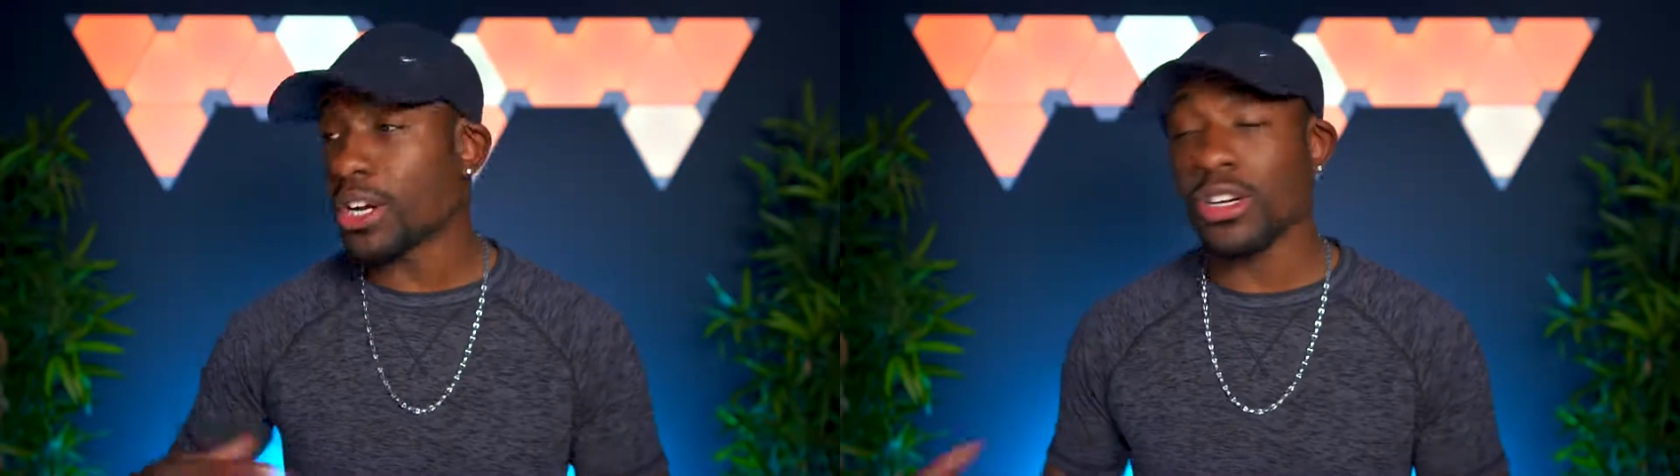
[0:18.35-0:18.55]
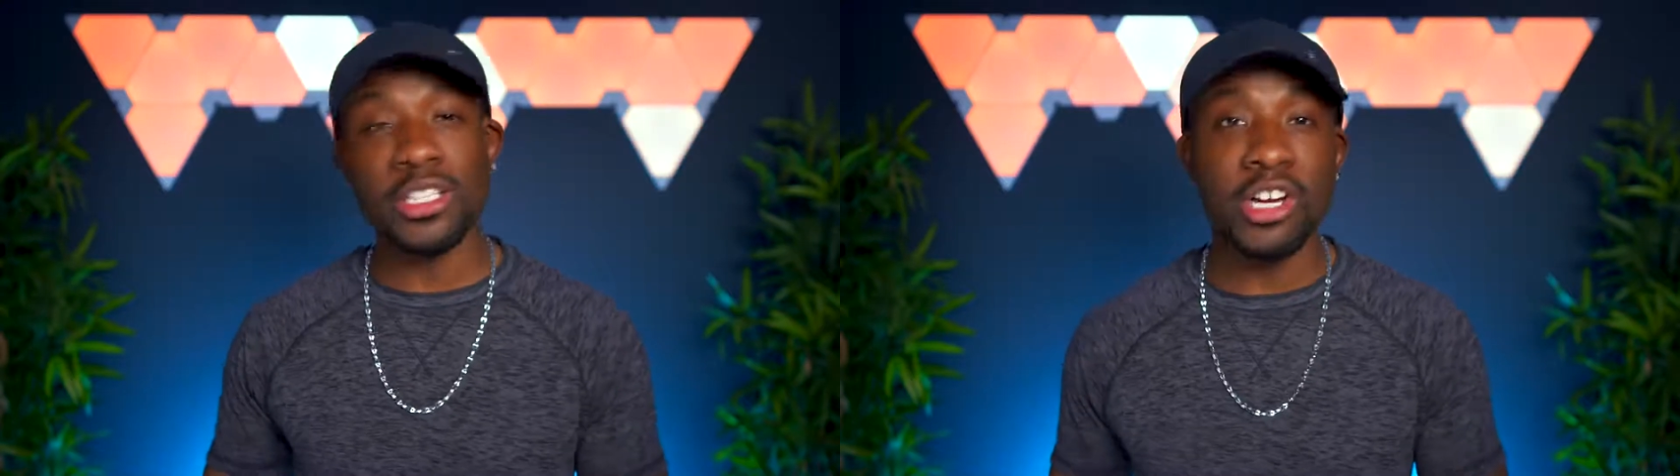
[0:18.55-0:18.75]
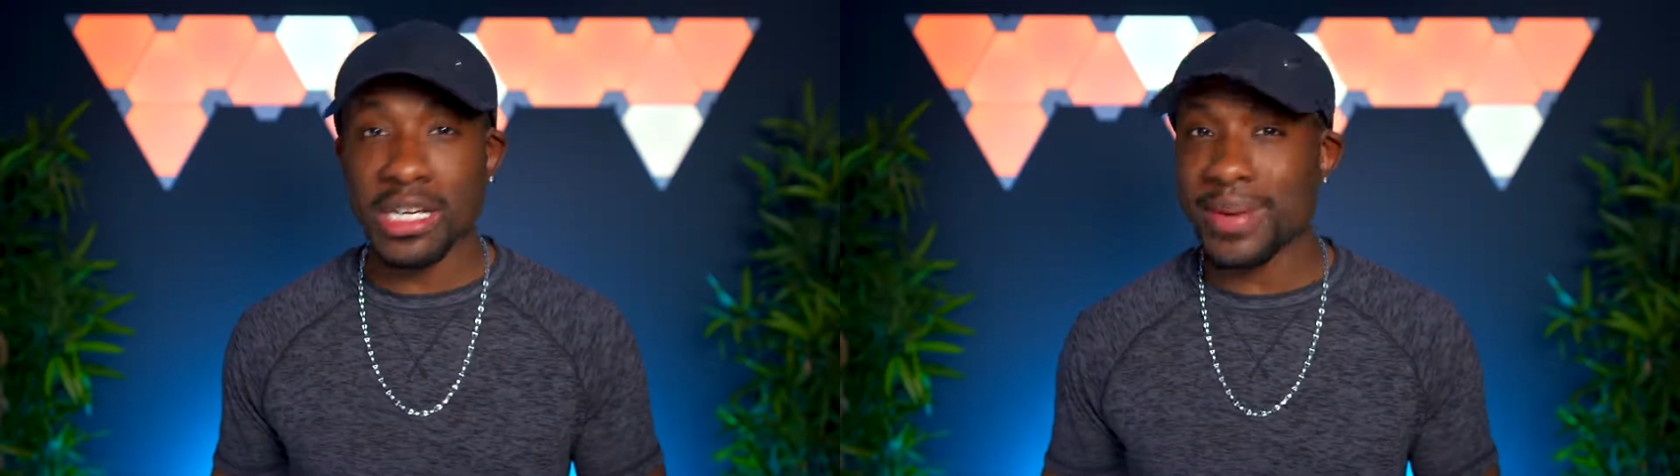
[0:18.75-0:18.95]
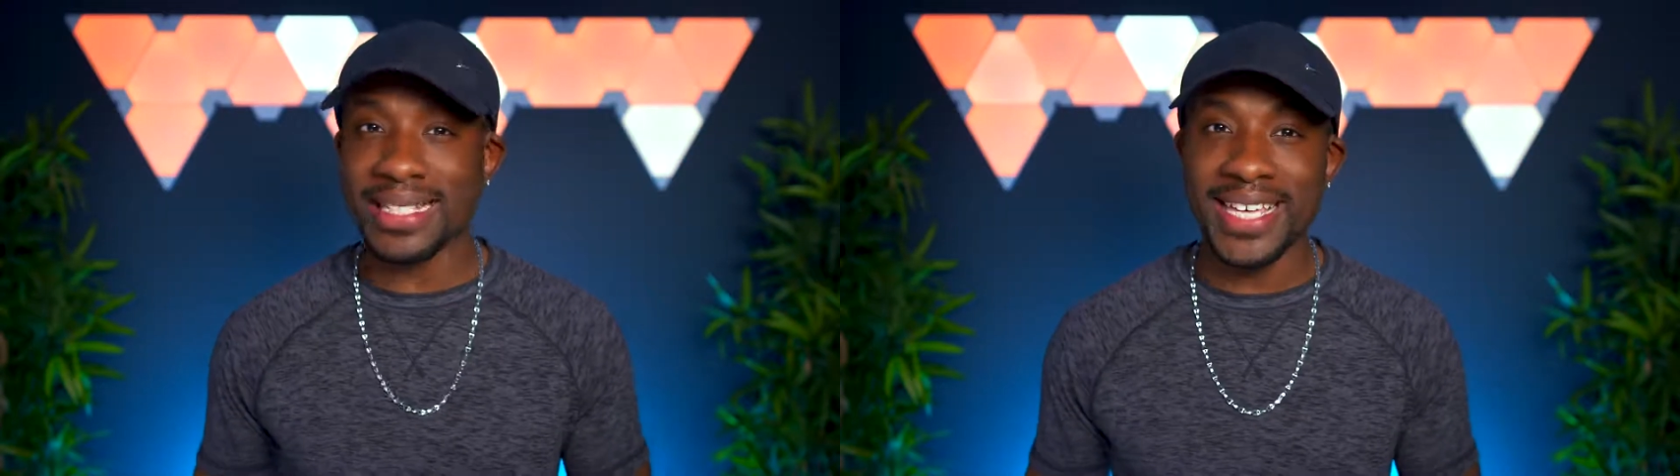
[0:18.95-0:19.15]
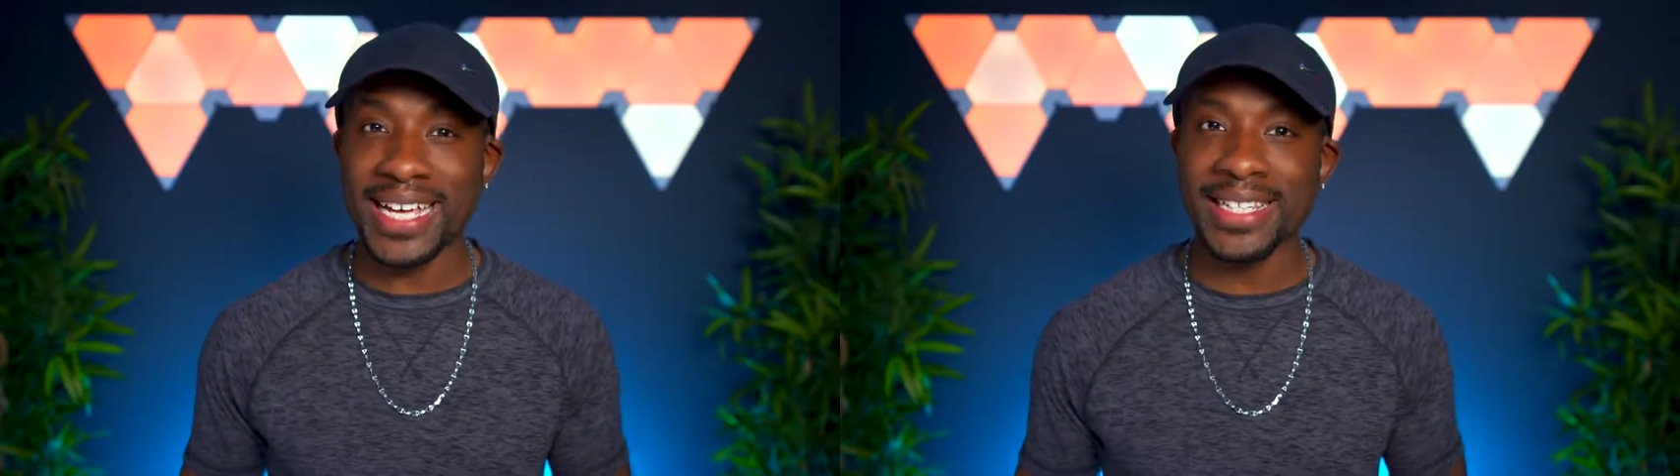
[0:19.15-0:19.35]
early on in my
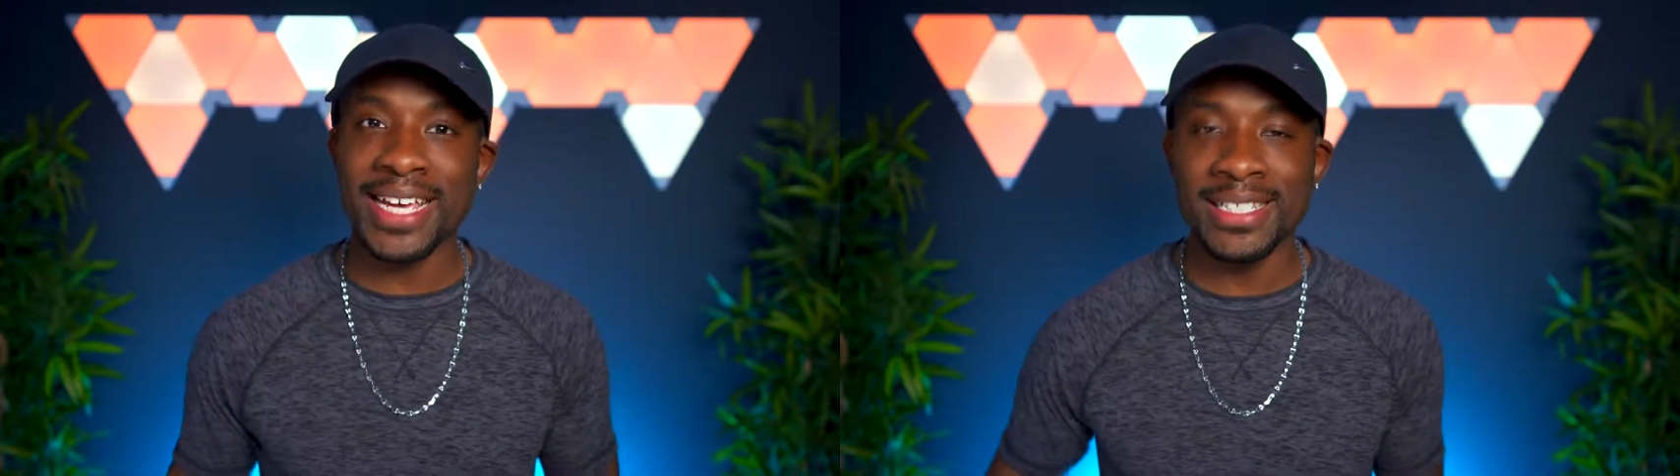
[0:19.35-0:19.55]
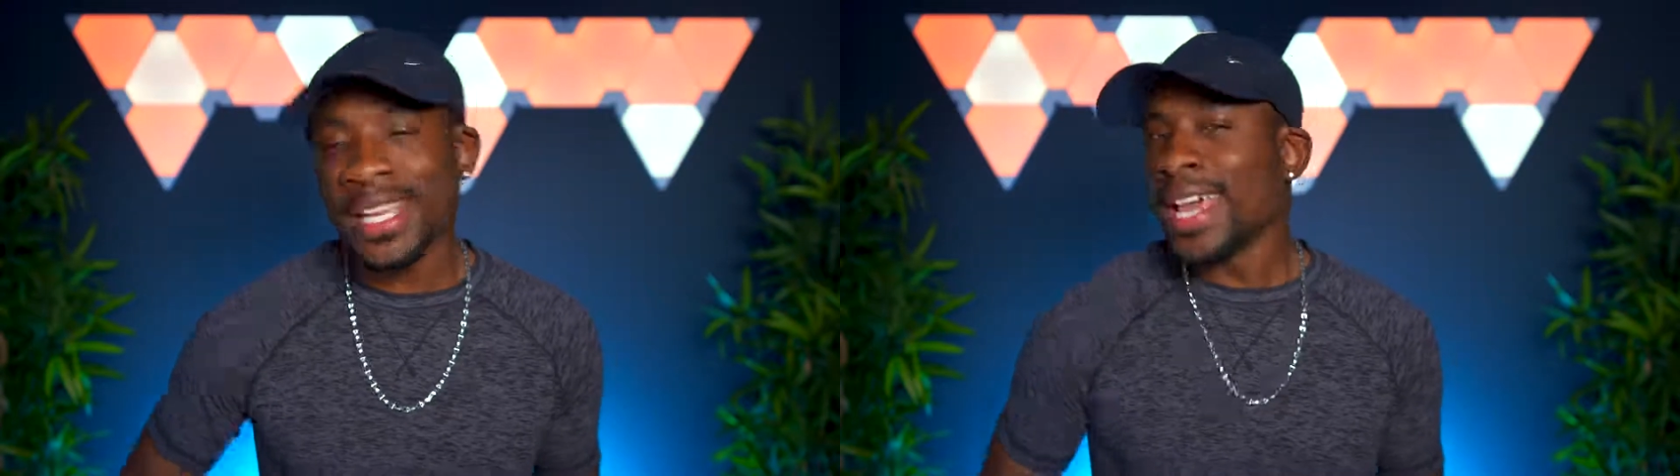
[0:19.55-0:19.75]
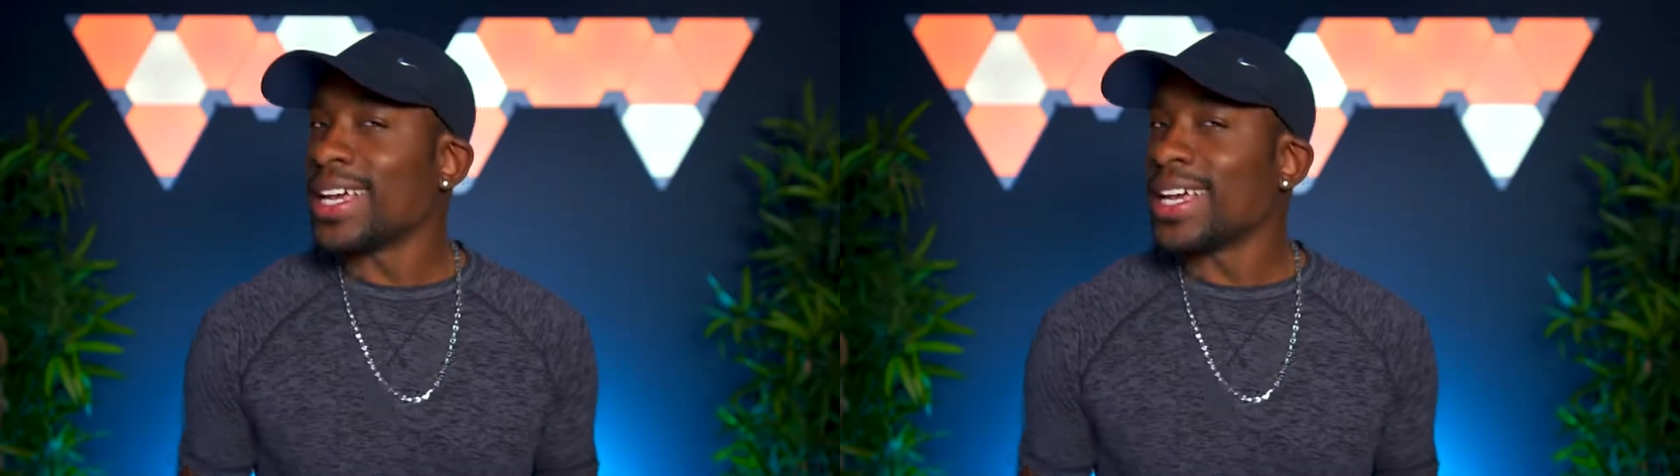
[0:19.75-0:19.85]
tech days